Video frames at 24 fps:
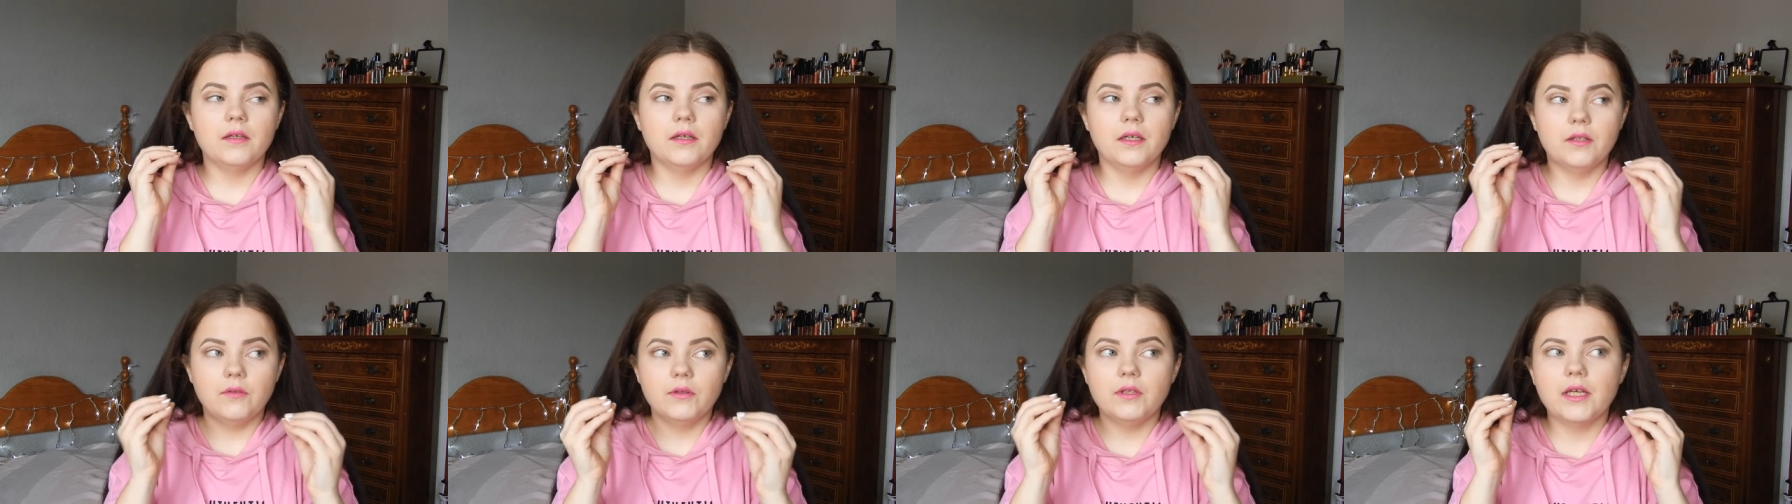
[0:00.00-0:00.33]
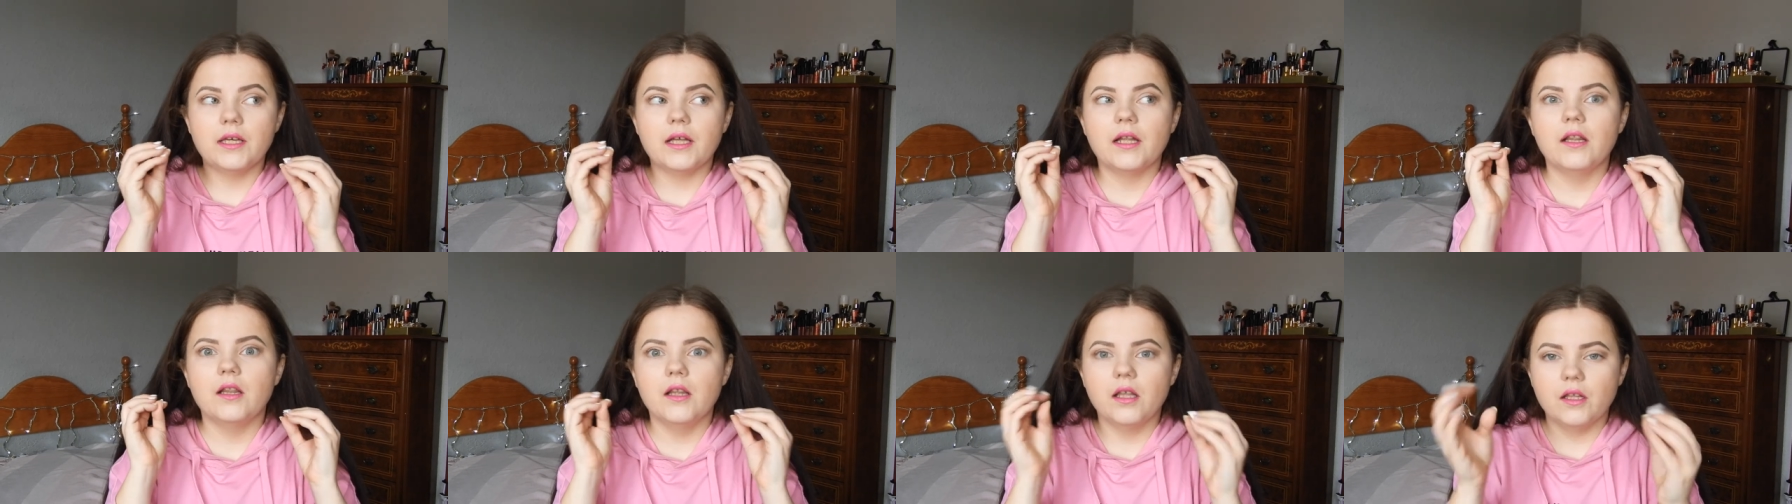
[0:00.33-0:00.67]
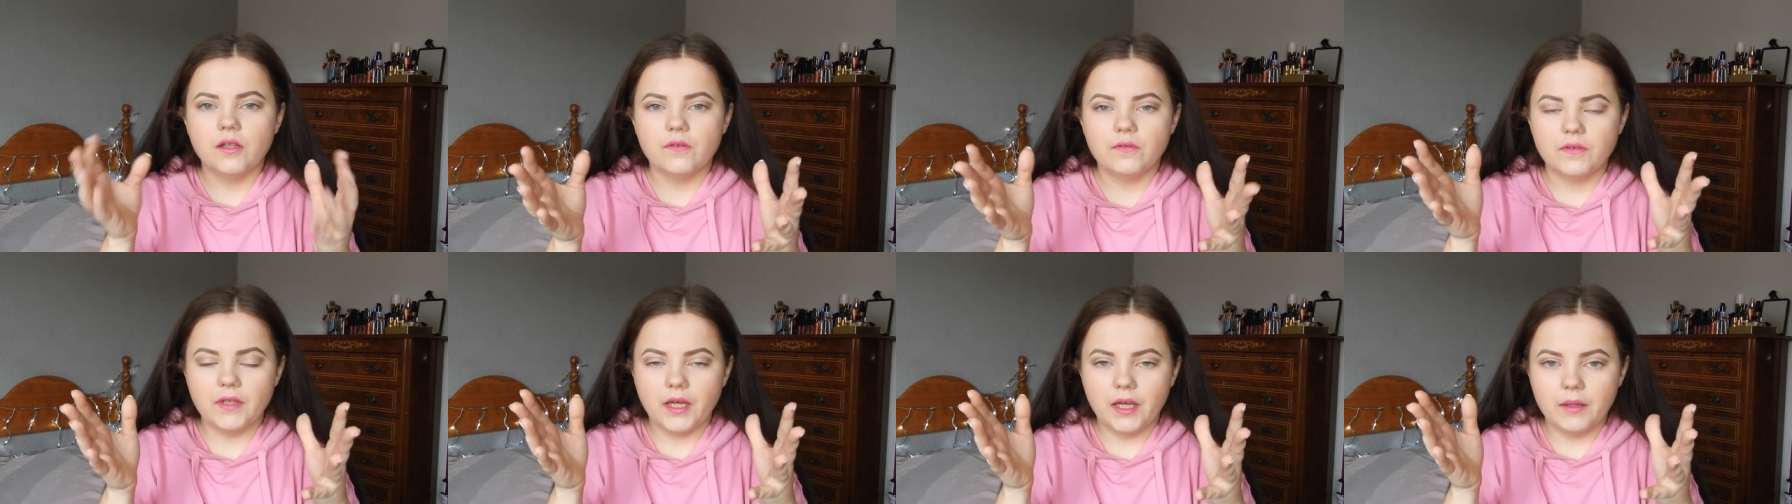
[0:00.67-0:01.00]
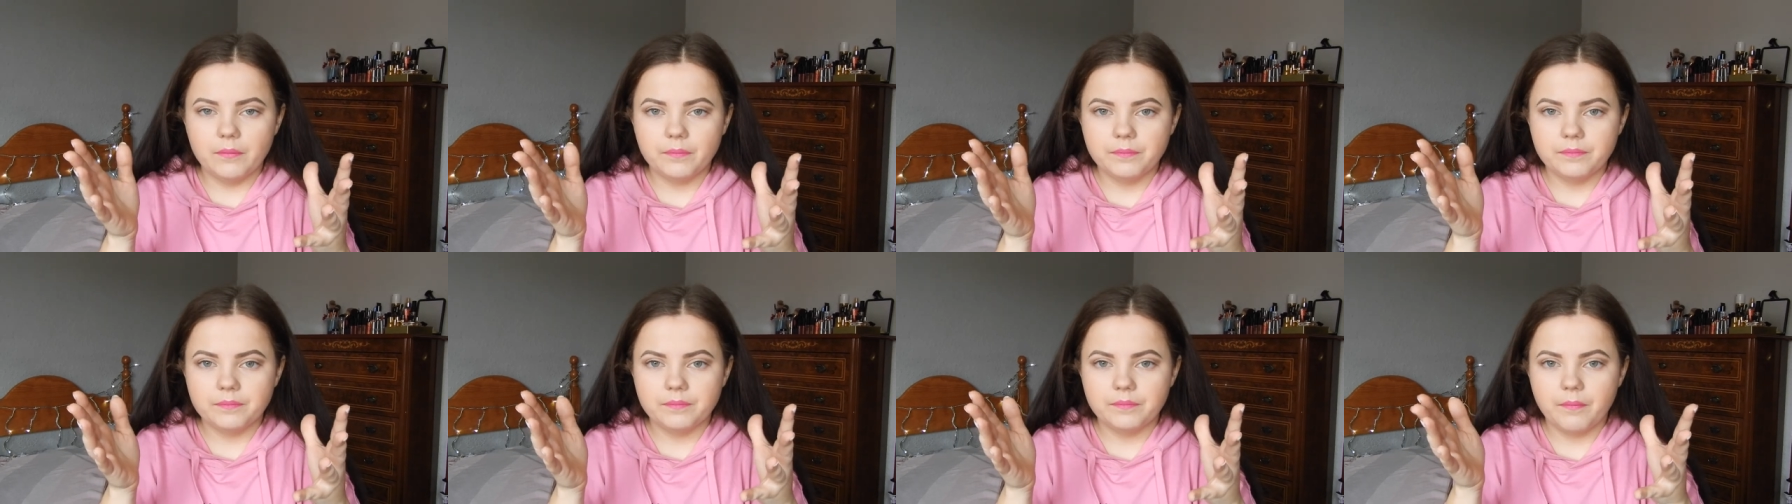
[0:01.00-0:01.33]
It will take a lot of
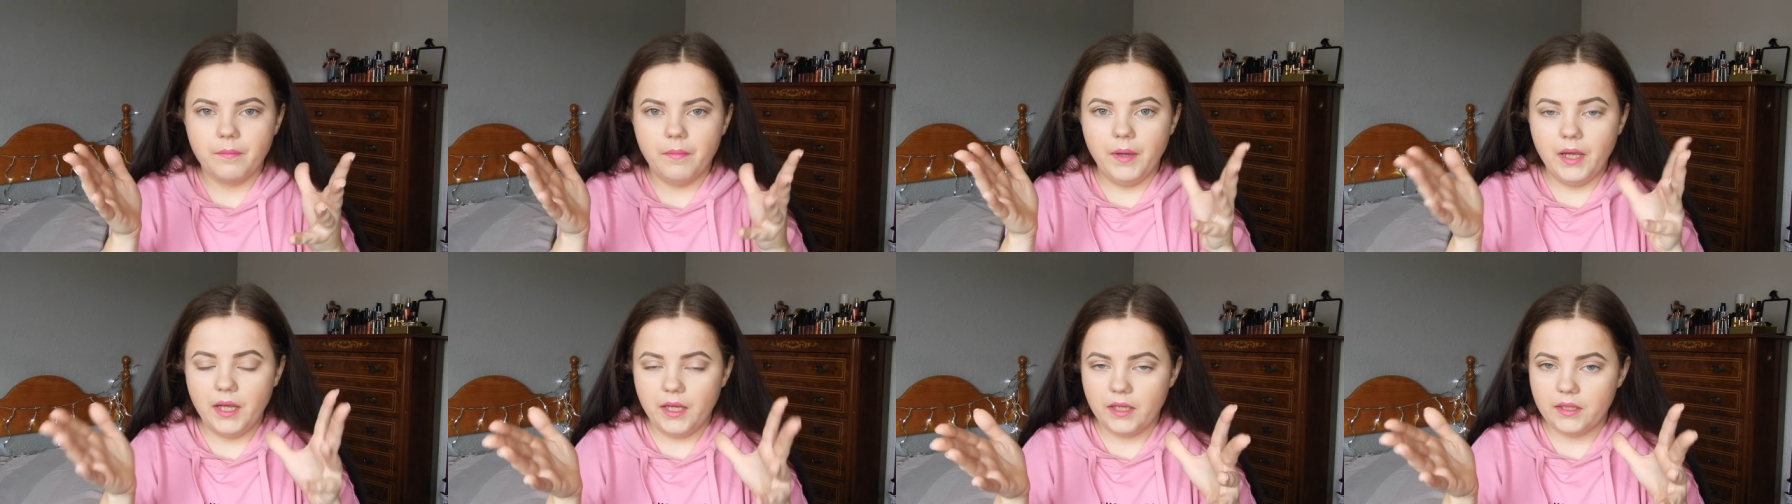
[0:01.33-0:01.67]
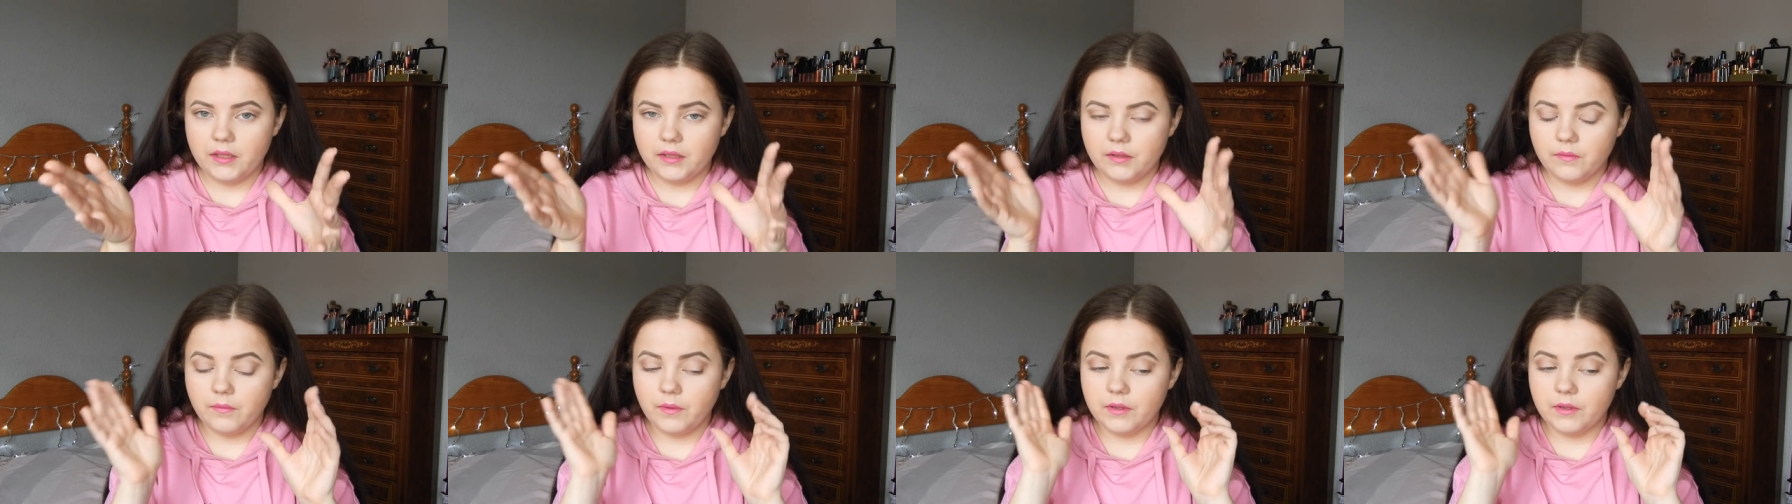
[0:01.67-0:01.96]
time, but